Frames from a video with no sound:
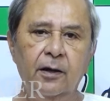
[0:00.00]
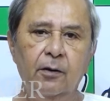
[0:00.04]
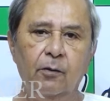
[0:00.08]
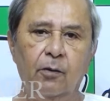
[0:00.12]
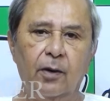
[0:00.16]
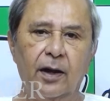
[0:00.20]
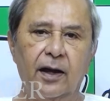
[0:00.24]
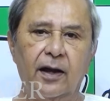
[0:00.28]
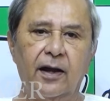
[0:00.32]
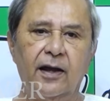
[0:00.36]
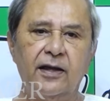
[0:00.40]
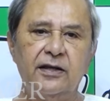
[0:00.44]

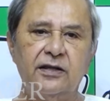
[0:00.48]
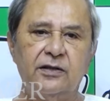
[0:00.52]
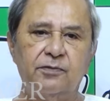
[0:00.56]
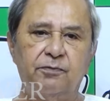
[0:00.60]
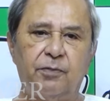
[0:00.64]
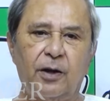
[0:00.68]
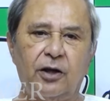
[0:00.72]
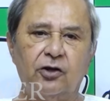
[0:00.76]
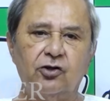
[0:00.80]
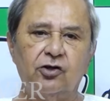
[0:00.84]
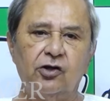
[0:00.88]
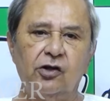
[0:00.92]
whereas
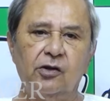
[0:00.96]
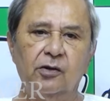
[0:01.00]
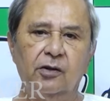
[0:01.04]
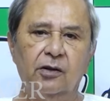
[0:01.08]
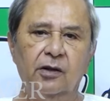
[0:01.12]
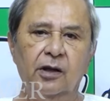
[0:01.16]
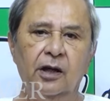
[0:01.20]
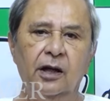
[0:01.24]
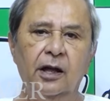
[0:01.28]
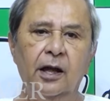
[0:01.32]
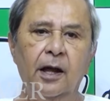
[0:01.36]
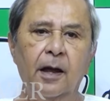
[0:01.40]
special
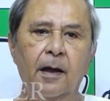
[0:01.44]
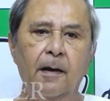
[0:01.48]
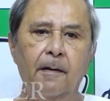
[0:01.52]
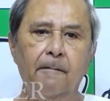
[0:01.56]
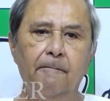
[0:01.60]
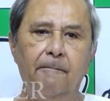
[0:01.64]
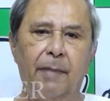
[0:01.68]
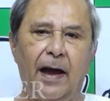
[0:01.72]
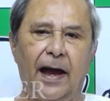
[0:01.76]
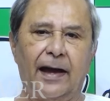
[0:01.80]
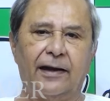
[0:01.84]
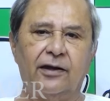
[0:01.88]

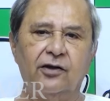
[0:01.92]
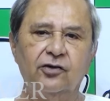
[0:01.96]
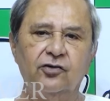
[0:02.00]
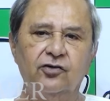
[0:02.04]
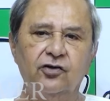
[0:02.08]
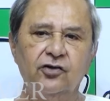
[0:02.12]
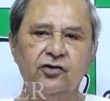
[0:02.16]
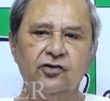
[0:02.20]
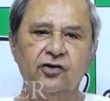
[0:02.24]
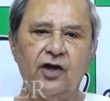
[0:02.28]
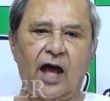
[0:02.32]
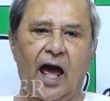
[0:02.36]

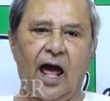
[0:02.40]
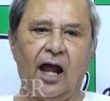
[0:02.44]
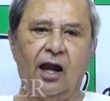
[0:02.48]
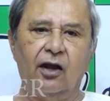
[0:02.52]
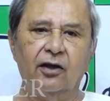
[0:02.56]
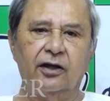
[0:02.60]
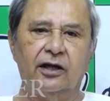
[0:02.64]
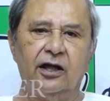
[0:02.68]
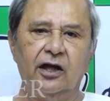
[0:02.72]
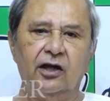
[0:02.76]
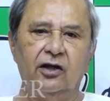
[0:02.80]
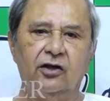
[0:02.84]
packages
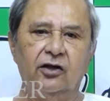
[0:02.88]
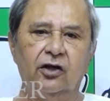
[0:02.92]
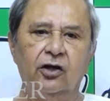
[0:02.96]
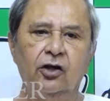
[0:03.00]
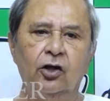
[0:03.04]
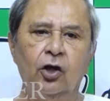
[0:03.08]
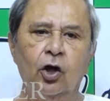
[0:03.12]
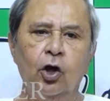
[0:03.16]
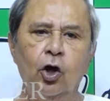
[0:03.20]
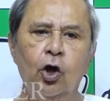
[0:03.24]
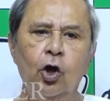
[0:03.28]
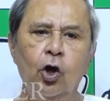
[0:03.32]
allocating